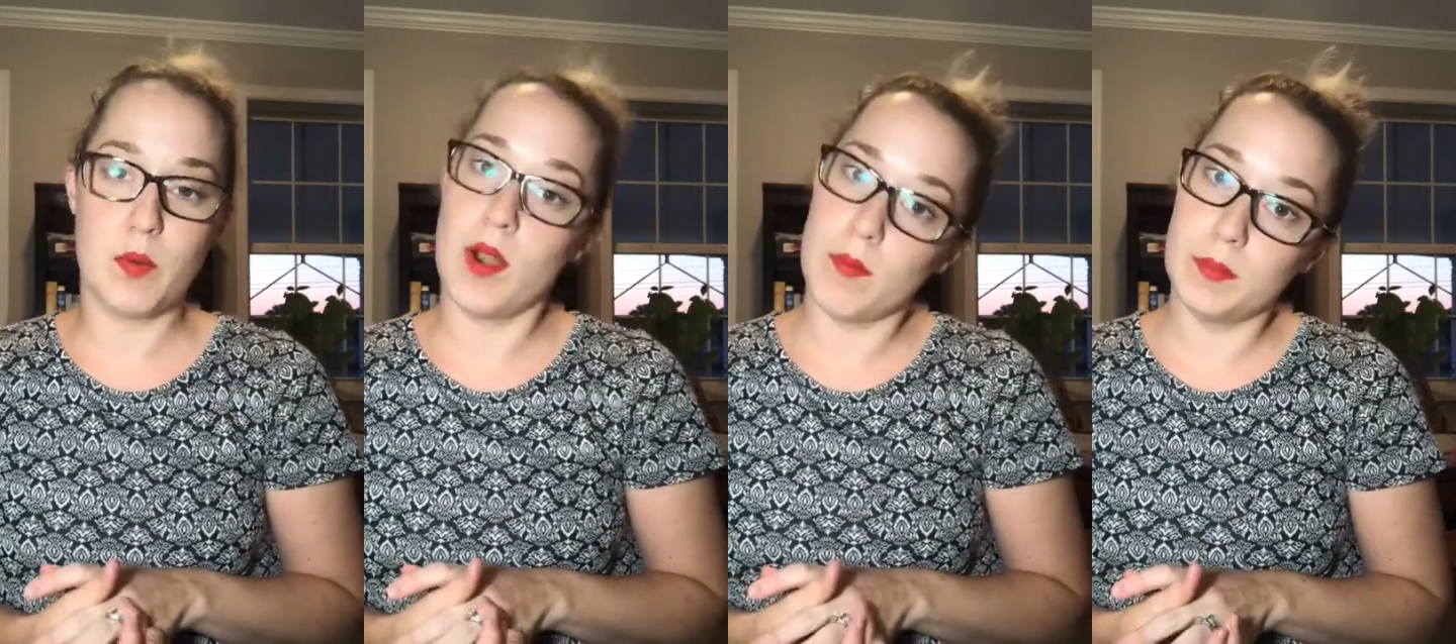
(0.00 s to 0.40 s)

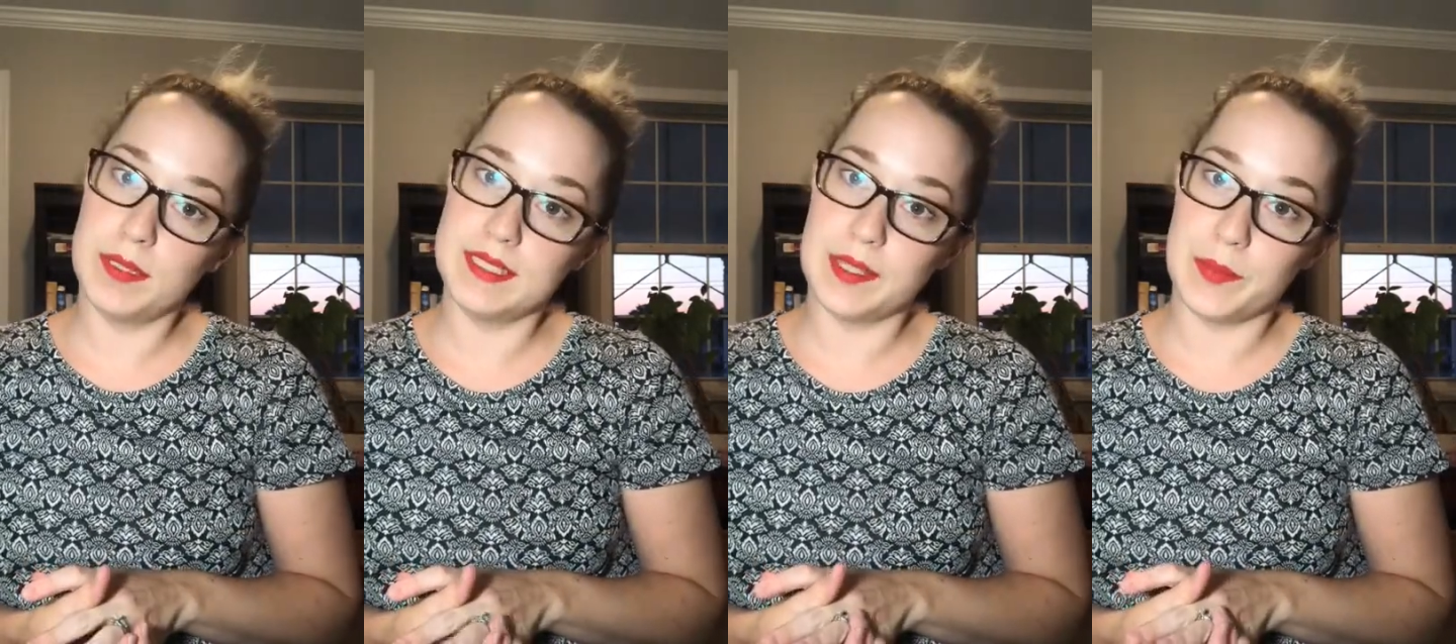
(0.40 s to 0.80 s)

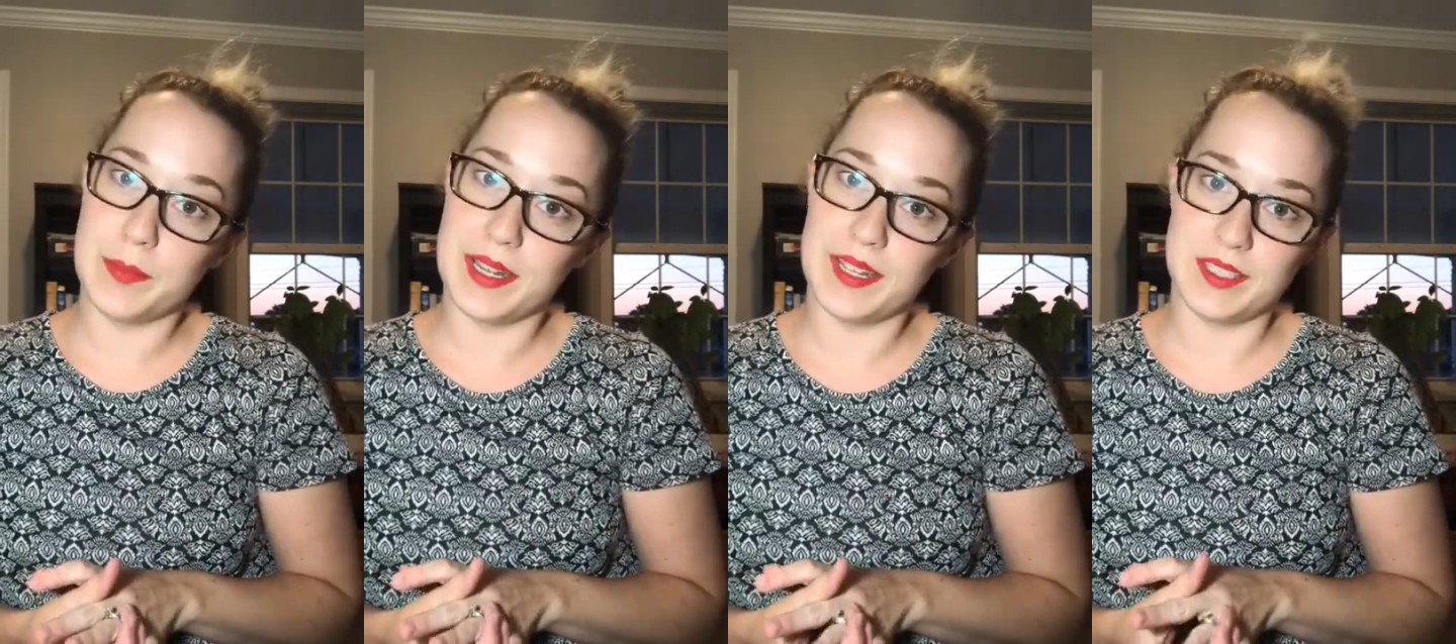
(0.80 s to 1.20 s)
Probably some of
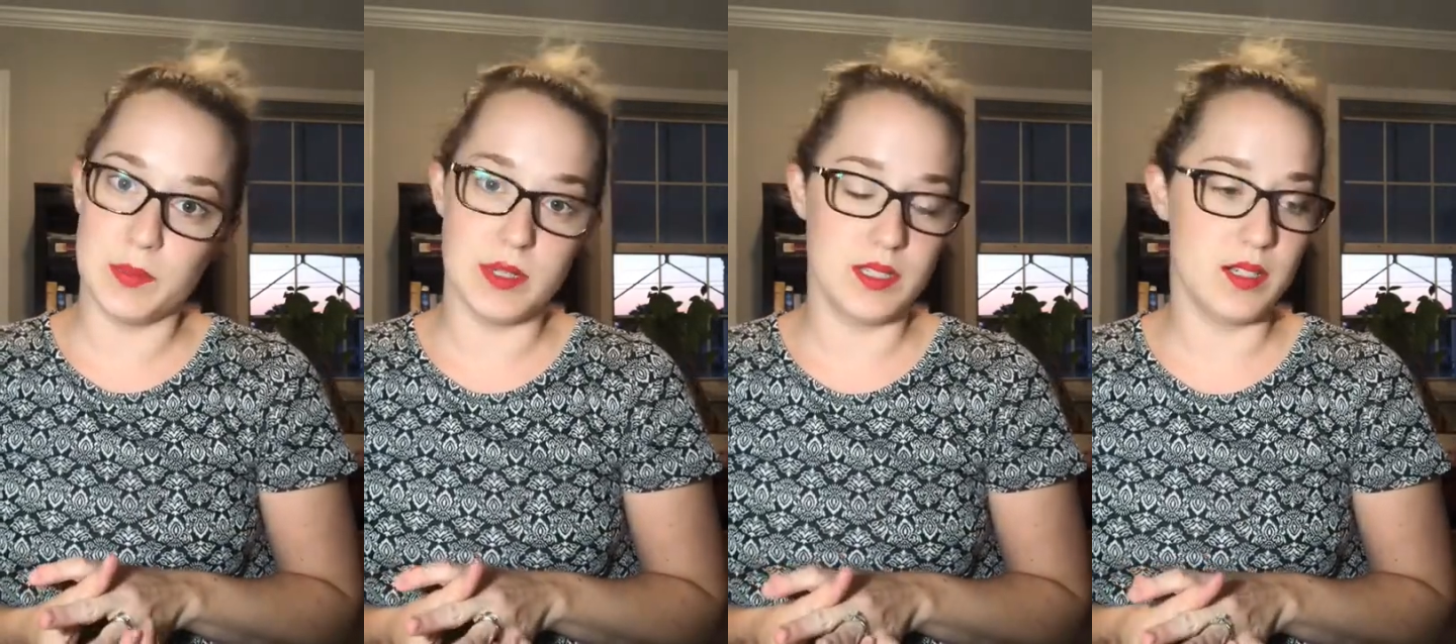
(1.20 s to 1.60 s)
my
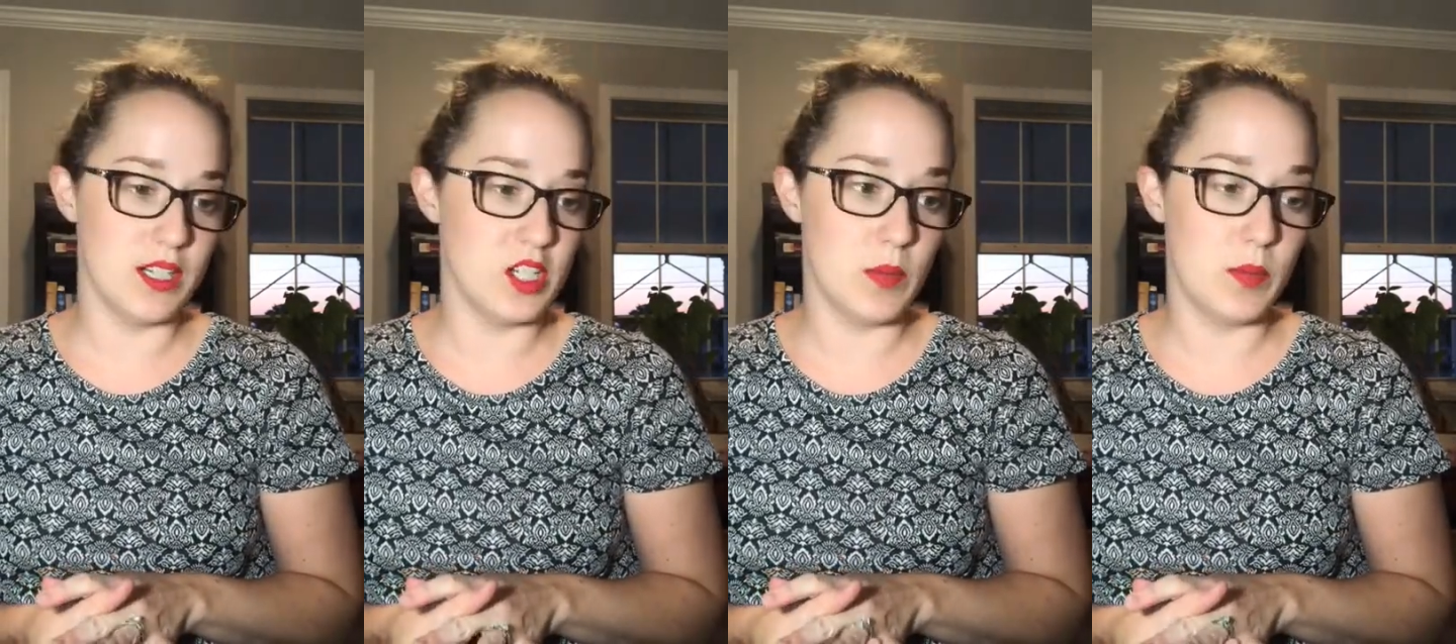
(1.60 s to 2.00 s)
customers are
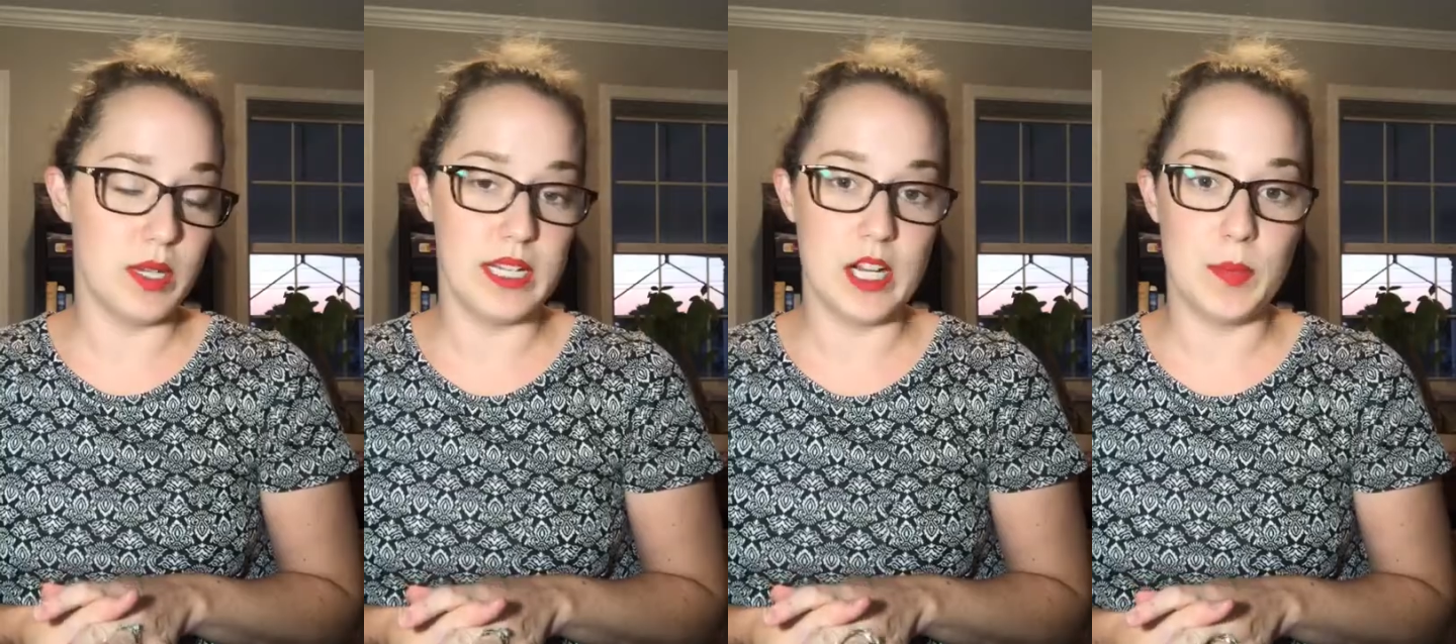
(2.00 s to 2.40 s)
going to jump
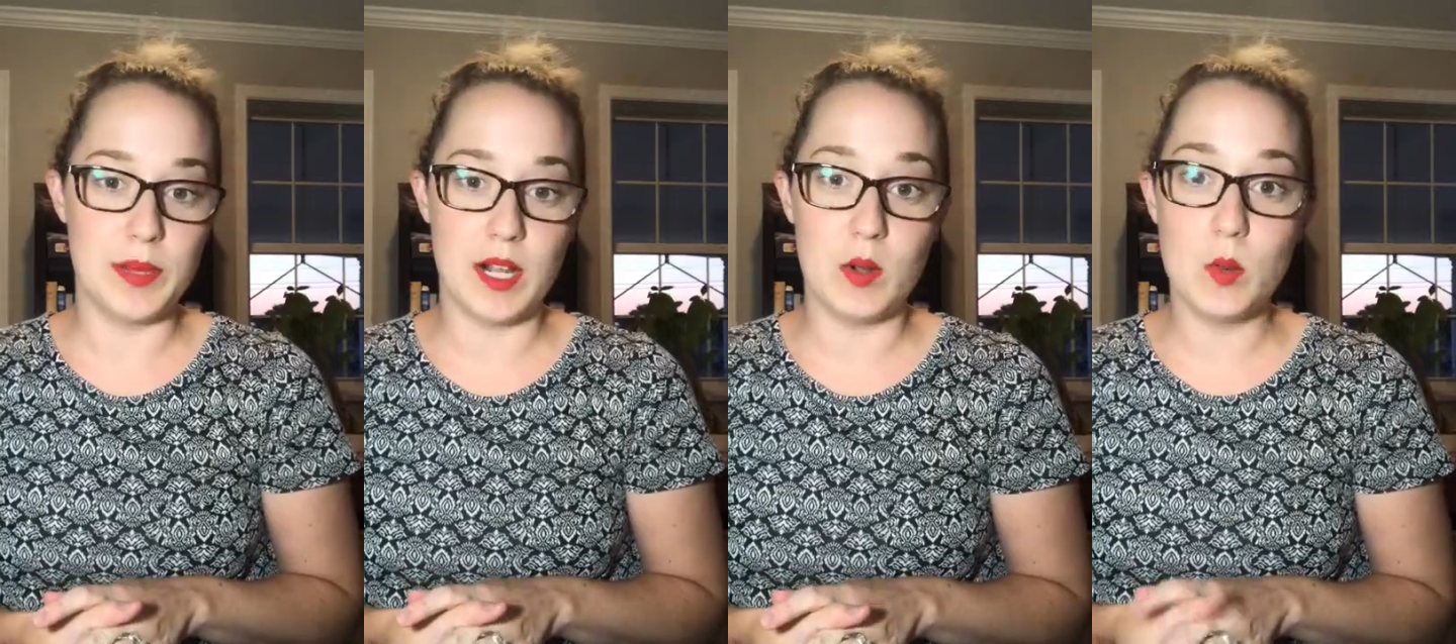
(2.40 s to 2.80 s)
on here,
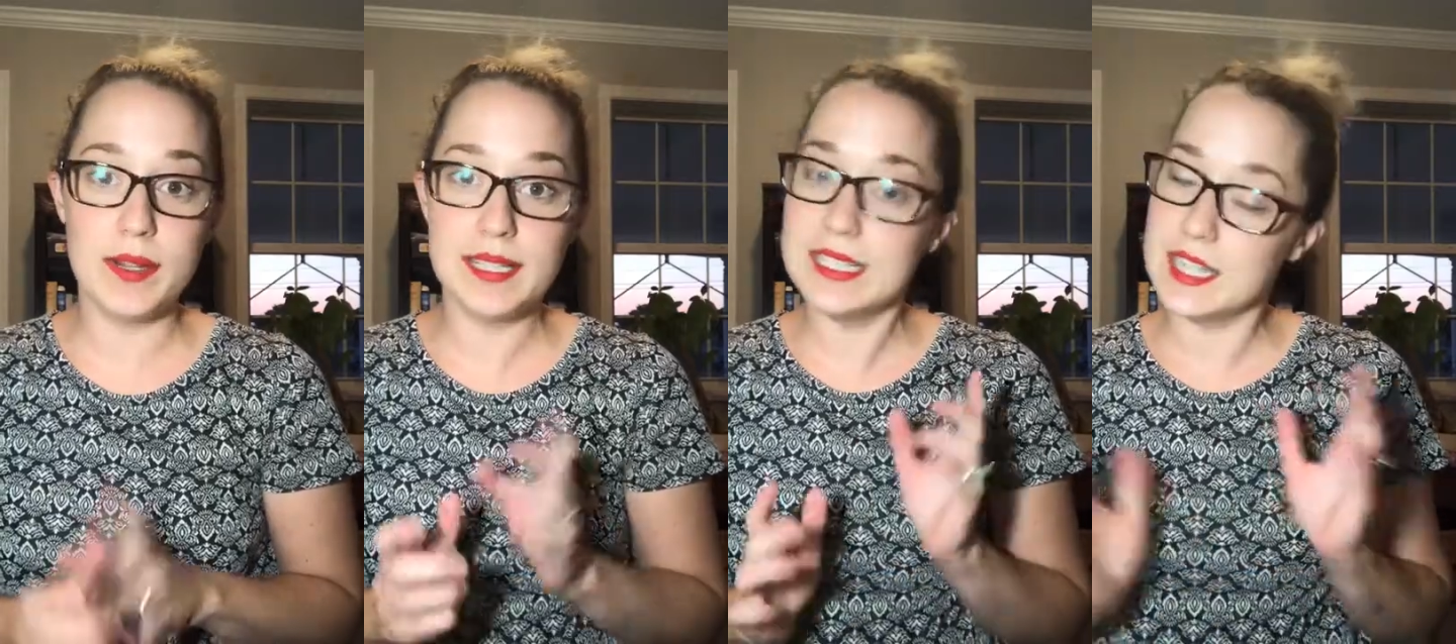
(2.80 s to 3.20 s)
but I'll
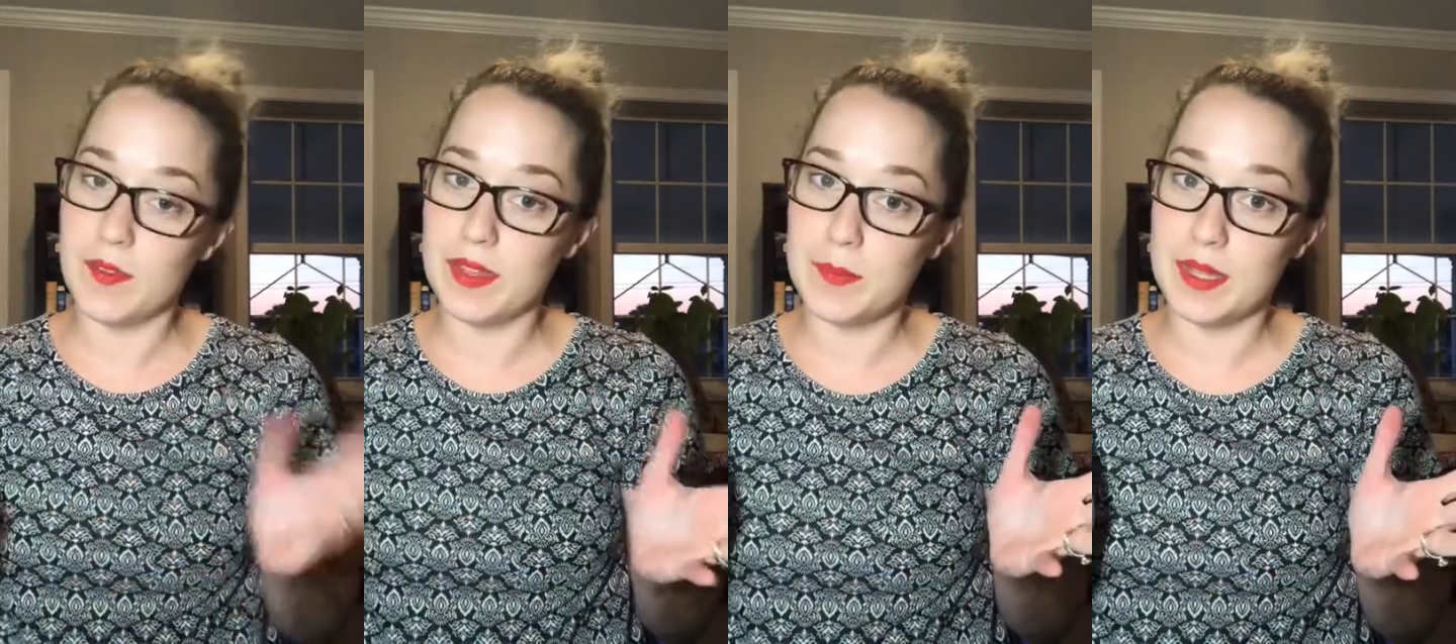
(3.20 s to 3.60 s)
quickly
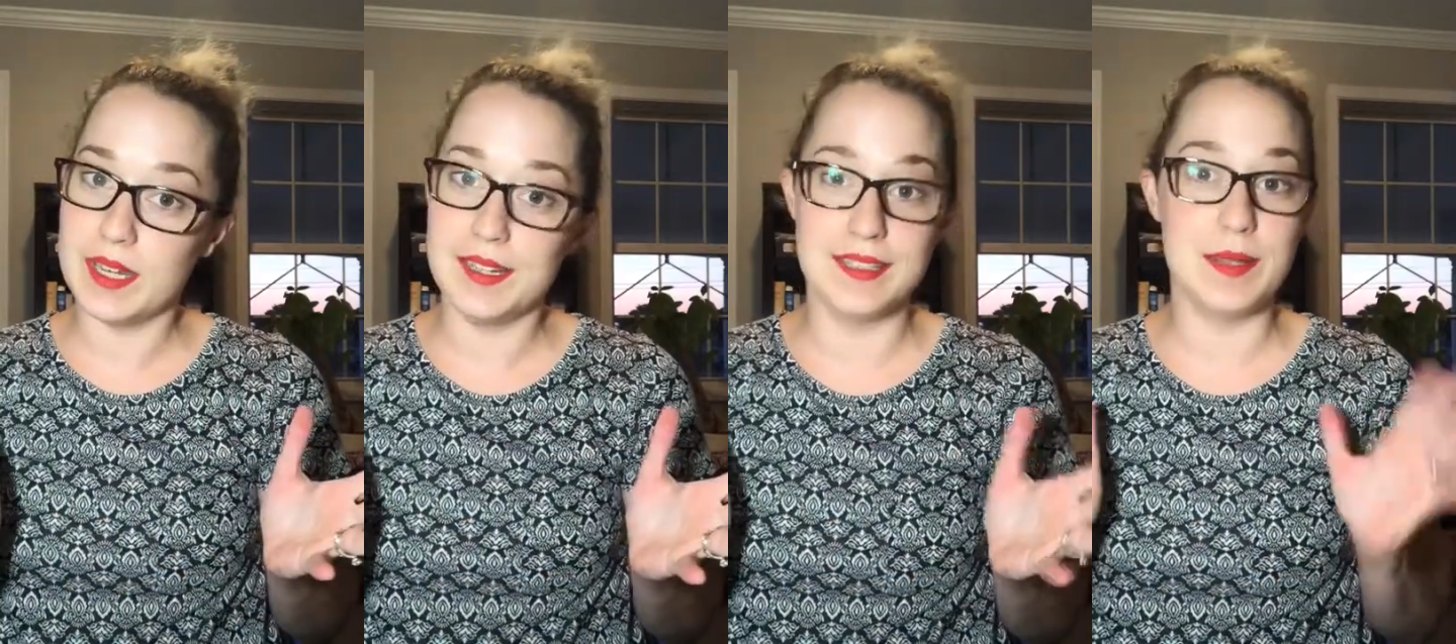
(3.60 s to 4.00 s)
tell them that
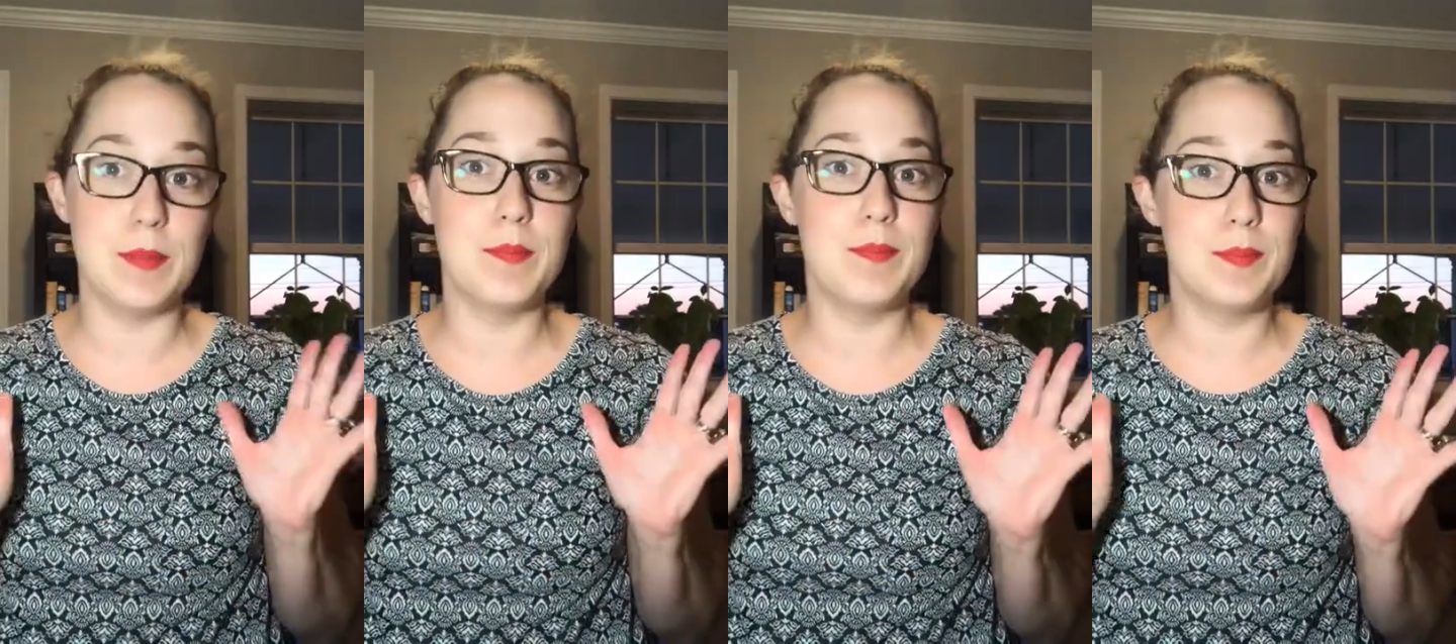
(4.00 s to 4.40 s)
it is a